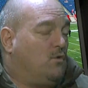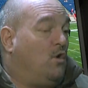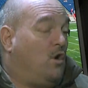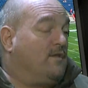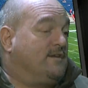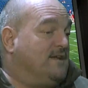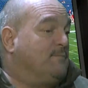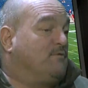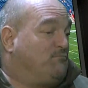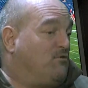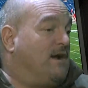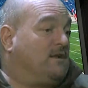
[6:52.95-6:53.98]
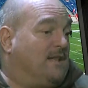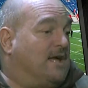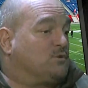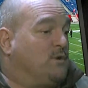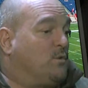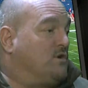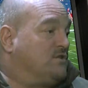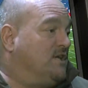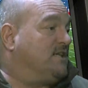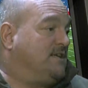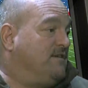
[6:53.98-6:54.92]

or all they did prior to last week, was that